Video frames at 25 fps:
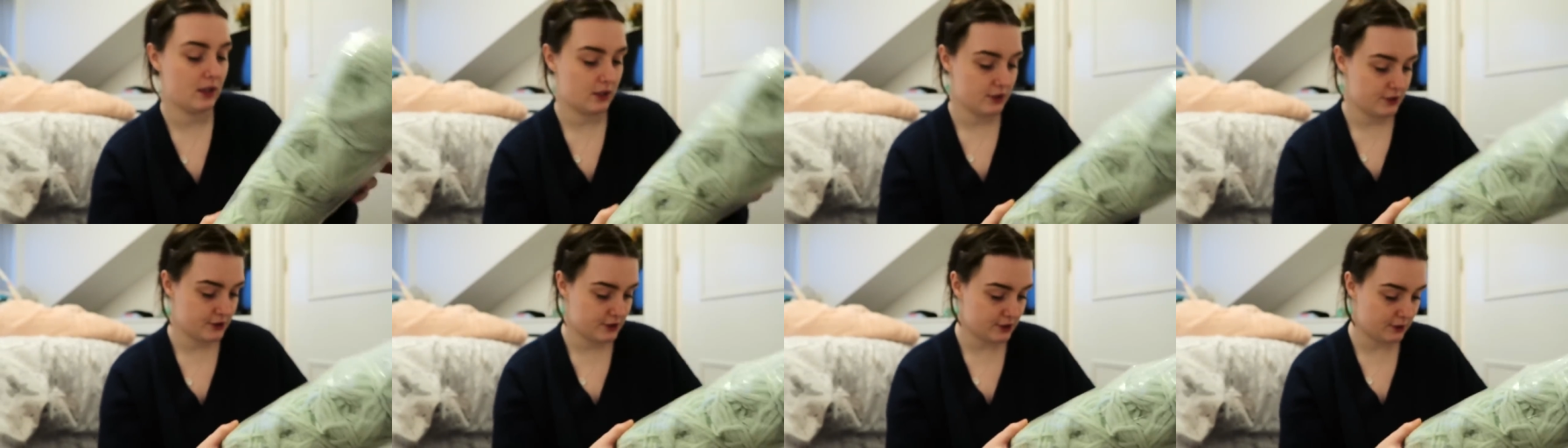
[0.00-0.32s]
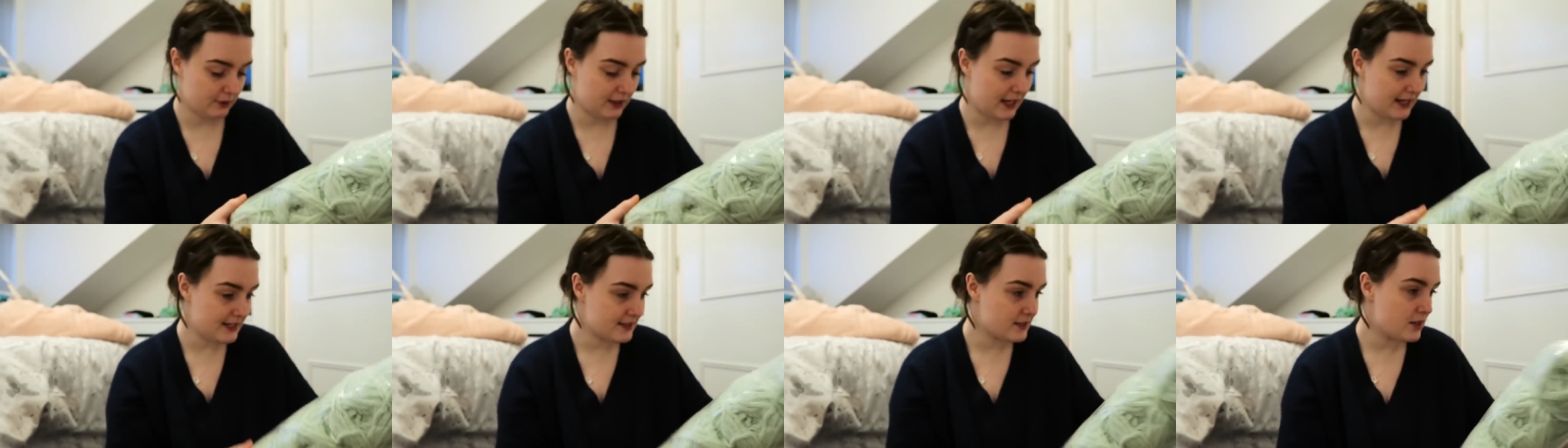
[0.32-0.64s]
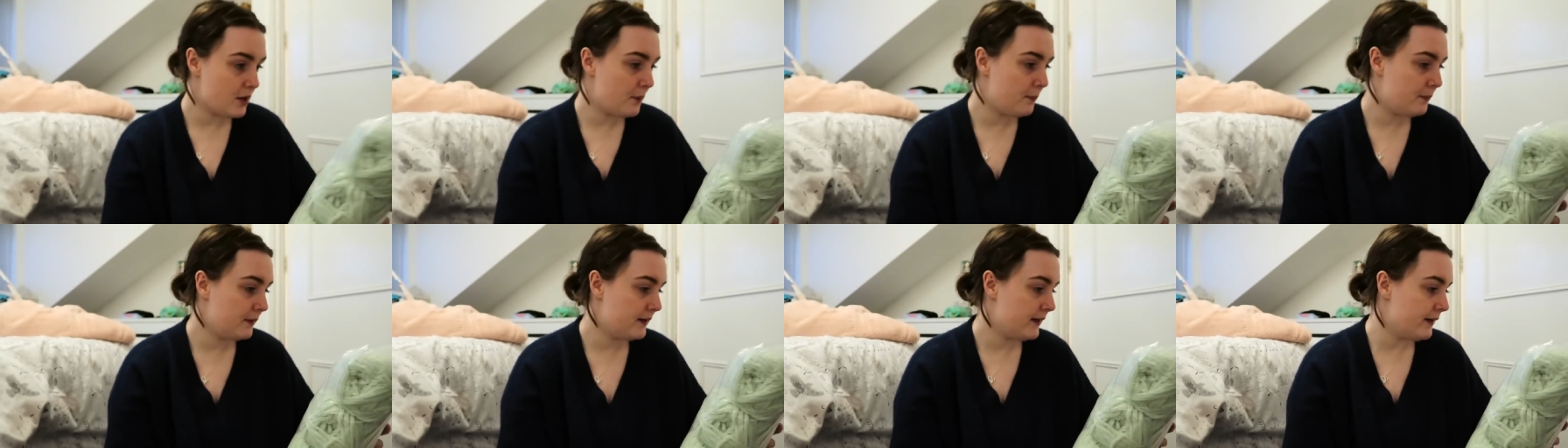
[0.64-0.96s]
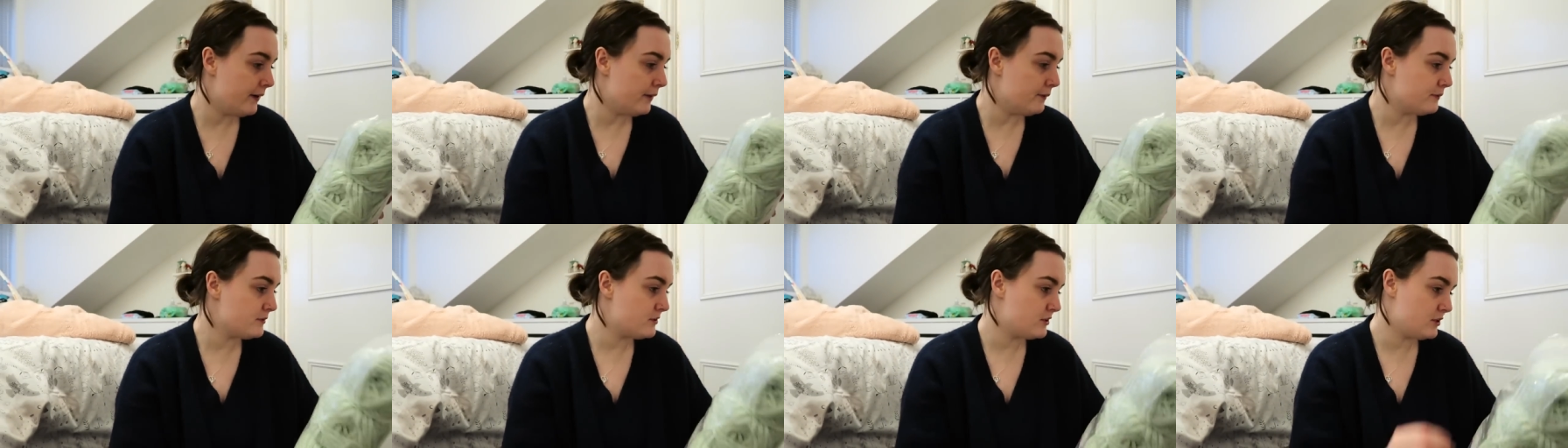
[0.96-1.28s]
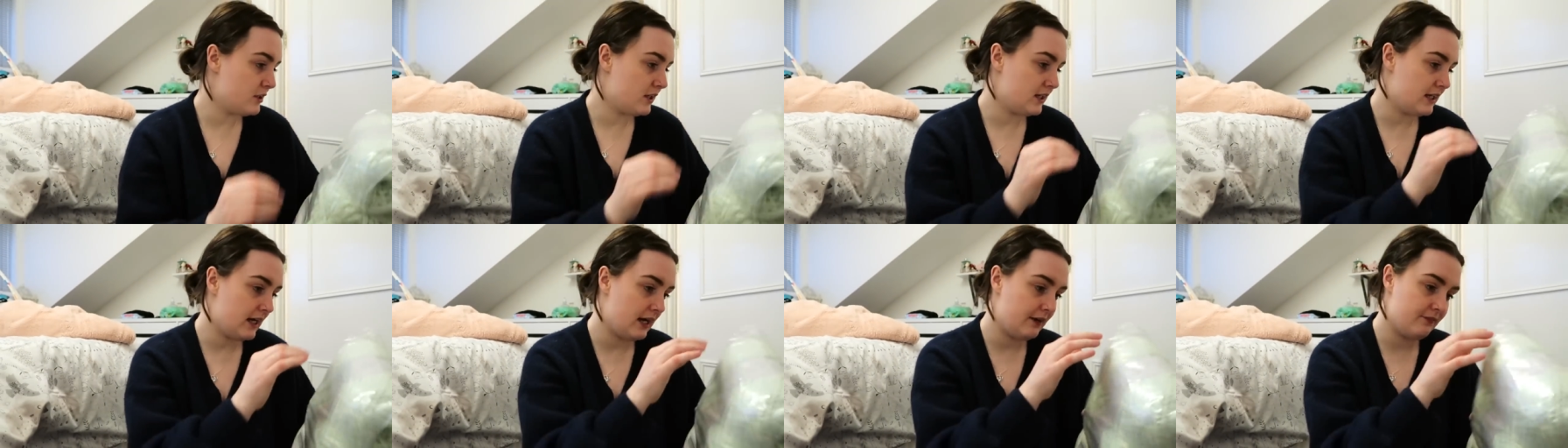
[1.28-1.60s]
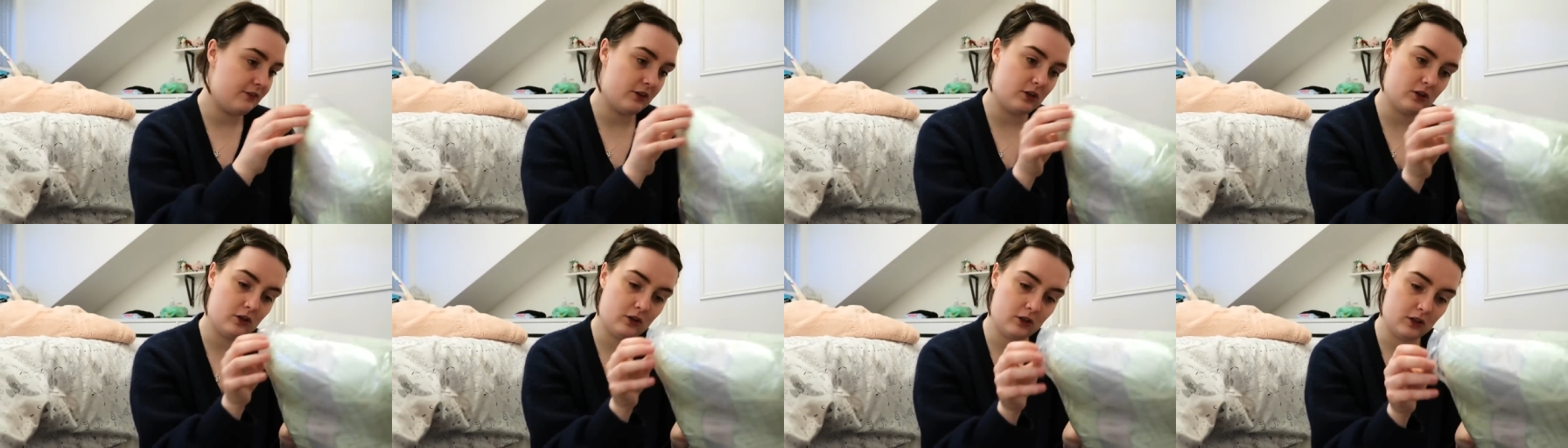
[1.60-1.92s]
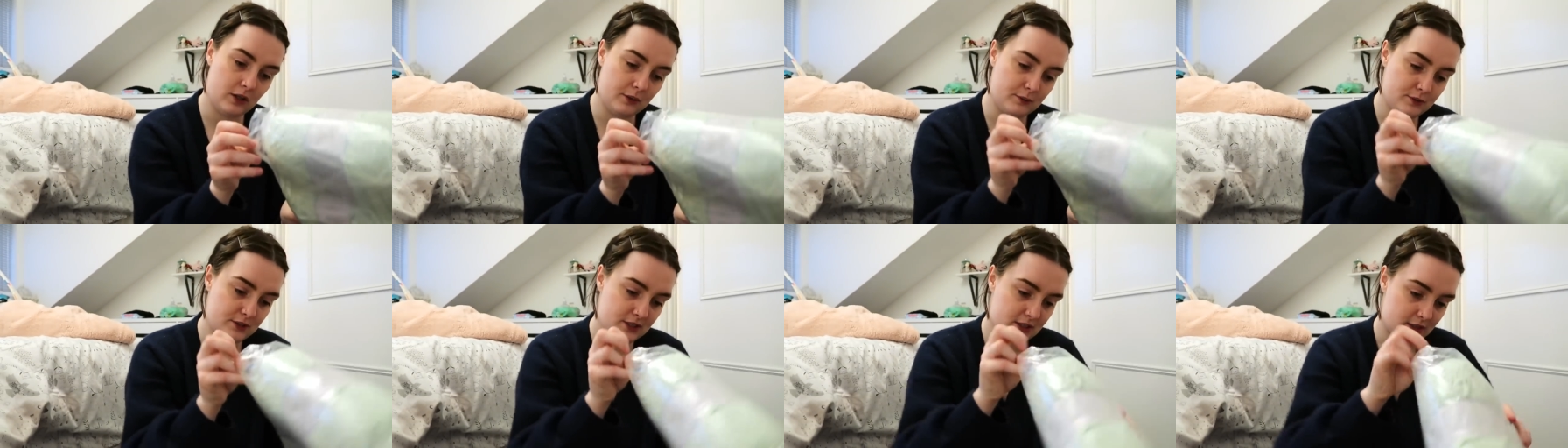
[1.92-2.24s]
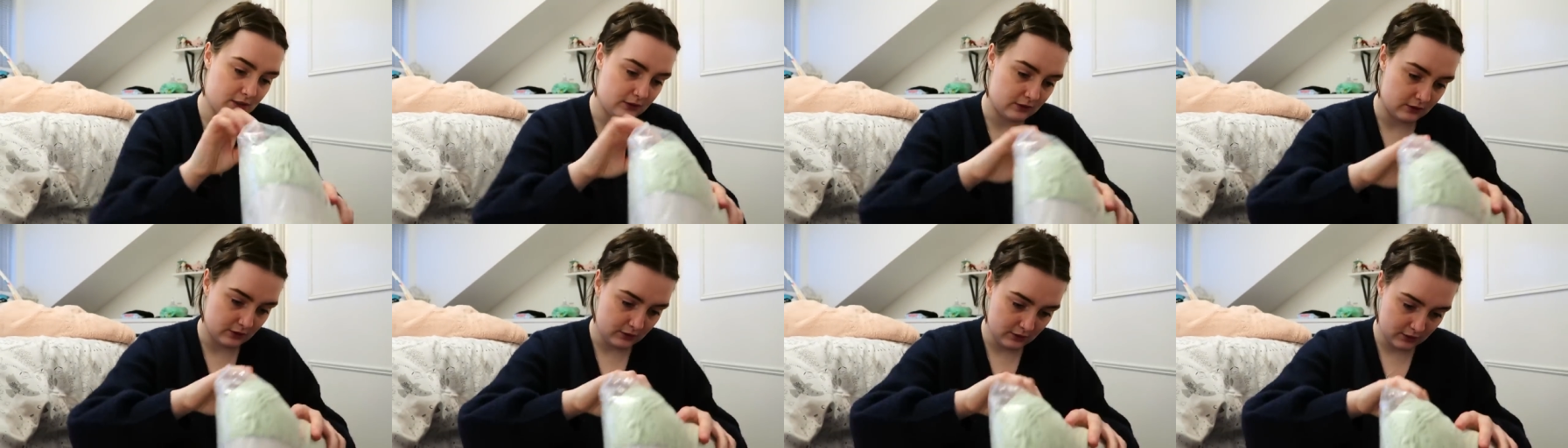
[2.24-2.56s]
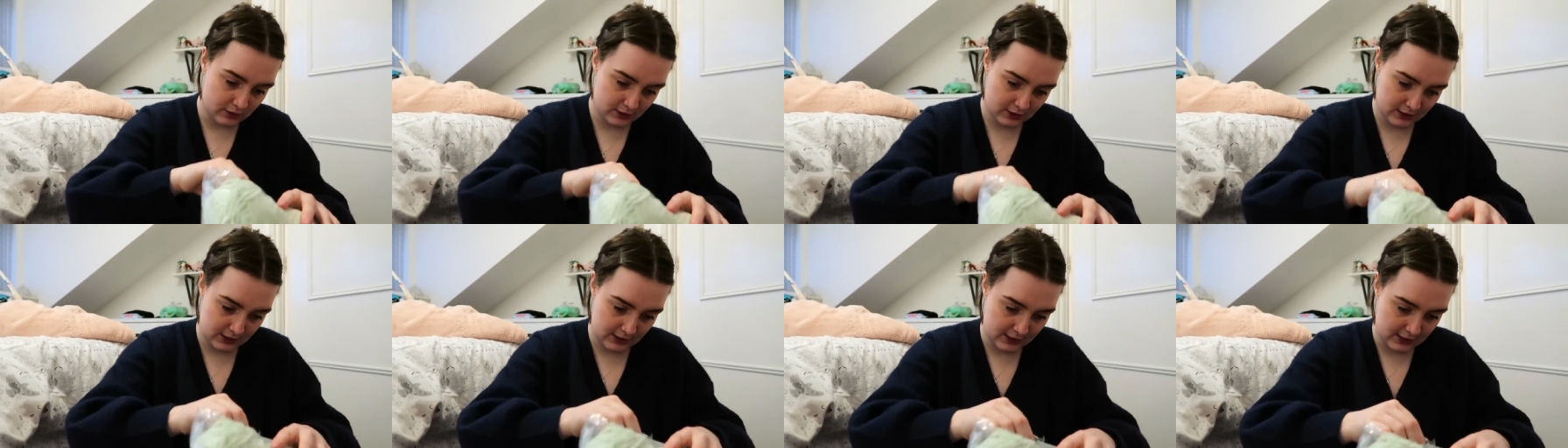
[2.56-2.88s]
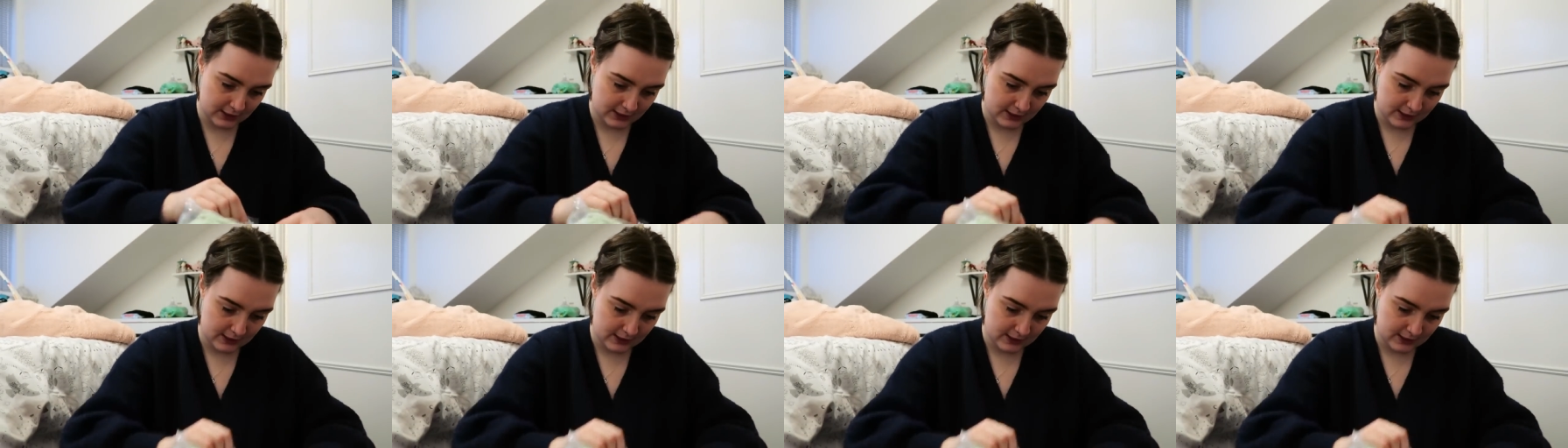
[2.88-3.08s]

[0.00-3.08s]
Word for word: So let's open it up so you can have a closer look.